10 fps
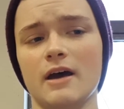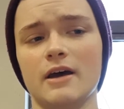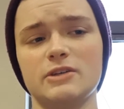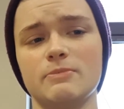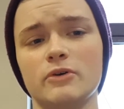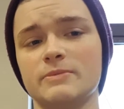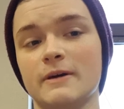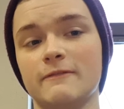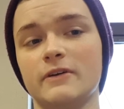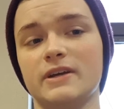I spoke to
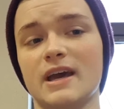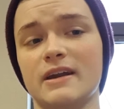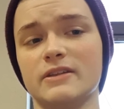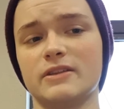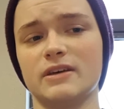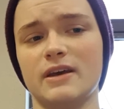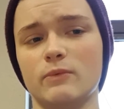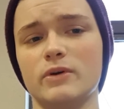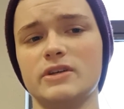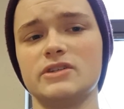my friend Kenneth,
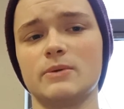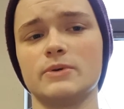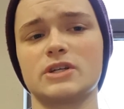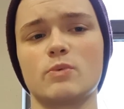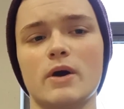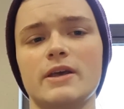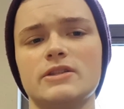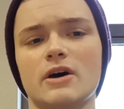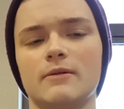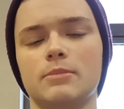and what he said was
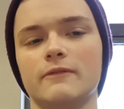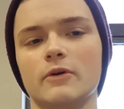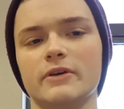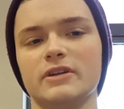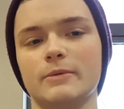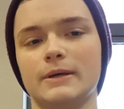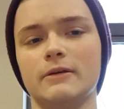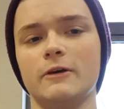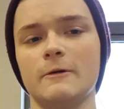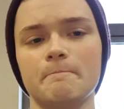quite thought-provoking to me.
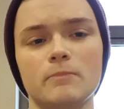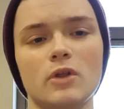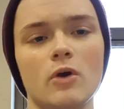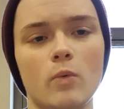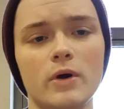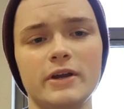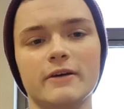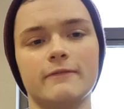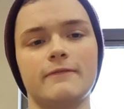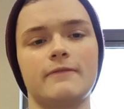What
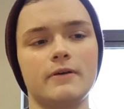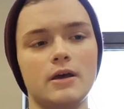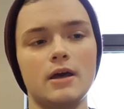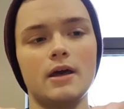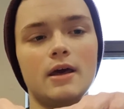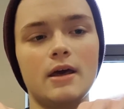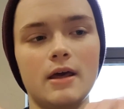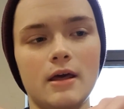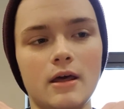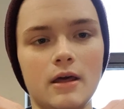if
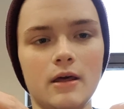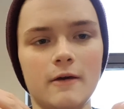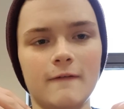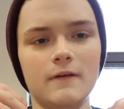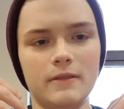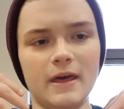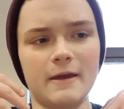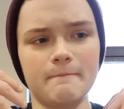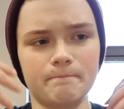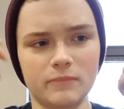
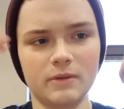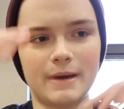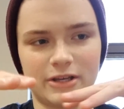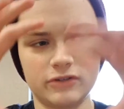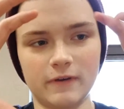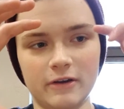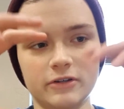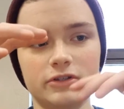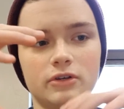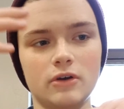they, the mass
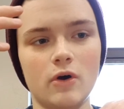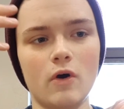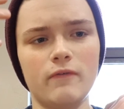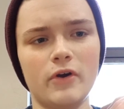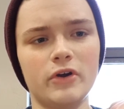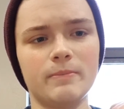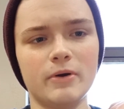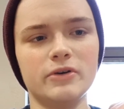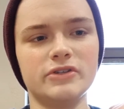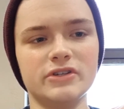surveillance, overheard a
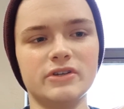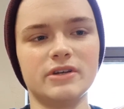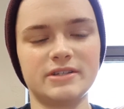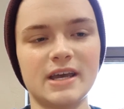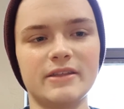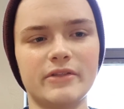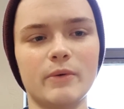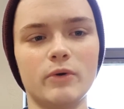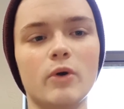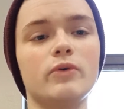person say that they
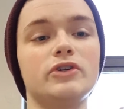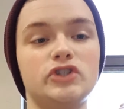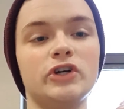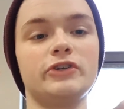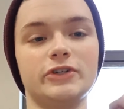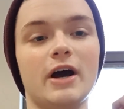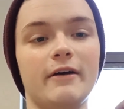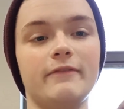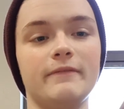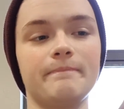were going to drunk drive,